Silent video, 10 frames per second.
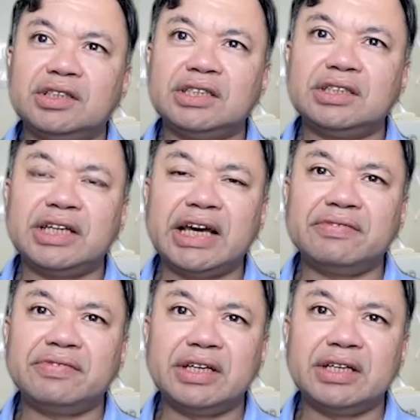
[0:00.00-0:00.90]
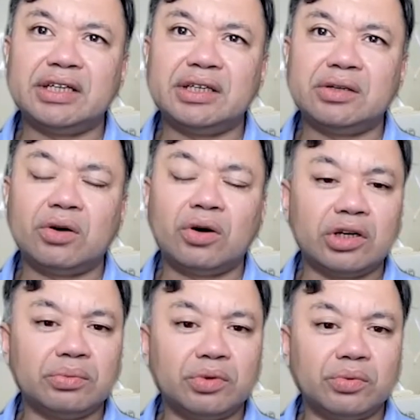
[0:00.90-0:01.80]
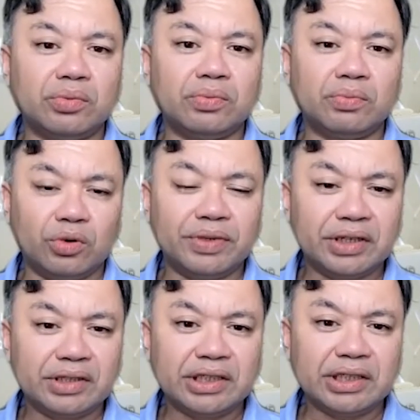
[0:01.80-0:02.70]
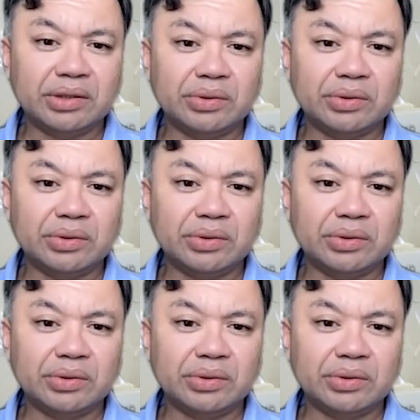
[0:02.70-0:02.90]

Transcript: doesn't have any ocular morbidity,